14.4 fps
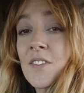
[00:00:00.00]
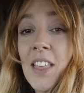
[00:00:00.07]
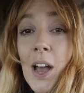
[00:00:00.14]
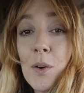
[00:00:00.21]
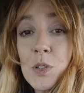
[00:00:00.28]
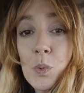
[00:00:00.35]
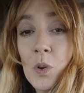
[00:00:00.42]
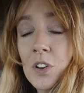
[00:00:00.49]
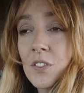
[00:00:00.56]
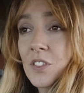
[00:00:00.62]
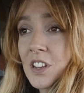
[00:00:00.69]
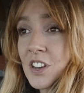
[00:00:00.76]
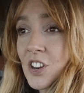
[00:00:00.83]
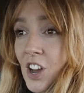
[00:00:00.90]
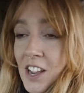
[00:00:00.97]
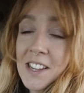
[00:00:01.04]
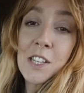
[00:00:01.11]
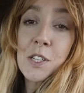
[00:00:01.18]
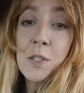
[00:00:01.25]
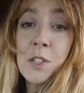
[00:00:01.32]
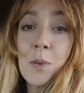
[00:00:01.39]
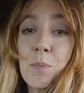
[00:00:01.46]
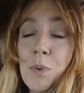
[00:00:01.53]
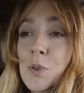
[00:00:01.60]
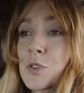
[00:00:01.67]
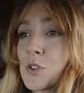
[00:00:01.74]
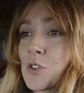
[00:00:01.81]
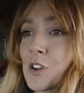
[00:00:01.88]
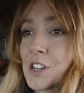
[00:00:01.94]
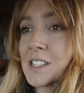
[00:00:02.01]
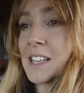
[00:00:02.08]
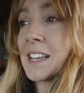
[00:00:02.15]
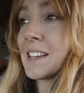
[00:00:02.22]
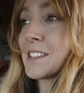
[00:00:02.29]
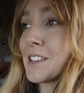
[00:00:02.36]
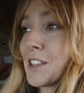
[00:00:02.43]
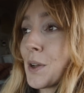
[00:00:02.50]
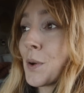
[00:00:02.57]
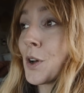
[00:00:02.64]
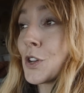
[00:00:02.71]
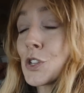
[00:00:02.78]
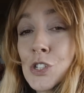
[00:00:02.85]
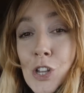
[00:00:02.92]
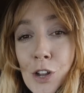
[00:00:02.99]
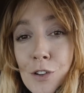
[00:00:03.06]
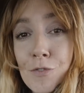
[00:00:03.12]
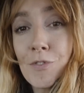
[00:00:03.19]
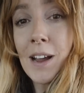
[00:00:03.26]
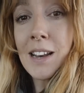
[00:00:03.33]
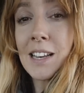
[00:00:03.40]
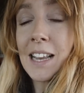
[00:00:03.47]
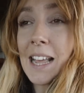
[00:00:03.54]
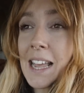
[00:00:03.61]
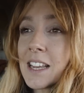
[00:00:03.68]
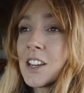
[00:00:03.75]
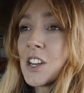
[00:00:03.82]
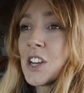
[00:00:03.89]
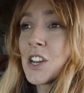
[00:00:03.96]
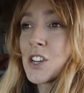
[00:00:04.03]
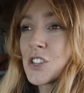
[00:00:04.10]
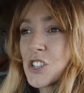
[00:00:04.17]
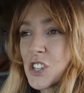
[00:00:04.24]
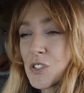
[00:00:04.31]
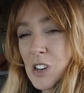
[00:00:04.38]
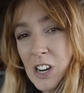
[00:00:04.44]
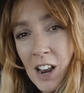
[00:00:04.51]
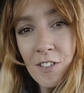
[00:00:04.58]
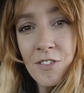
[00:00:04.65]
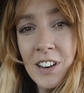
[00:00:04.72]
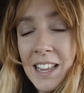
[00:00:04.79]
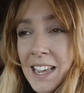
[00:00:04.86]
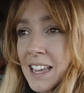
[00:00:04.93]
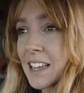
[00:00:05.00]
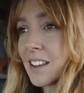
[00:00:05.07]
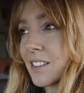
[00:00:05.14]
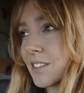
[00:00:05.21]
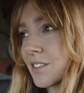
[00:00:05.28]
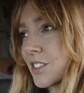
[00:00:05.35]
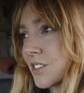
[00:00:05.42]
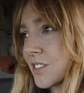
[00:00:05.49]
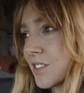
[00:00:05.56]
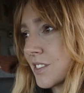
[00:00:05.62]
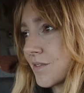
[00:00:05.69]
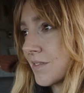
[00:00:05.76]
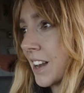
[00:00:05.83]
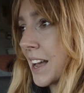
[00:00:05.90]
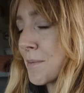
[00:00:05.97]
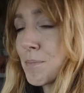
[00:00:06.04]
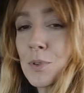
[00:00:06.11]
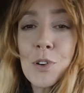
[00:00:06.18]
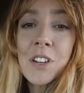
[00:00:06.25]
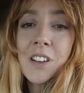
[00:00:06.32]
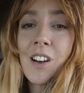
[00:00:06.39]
That was one of the nicest border crossings. They were so friendly, just lovely, like border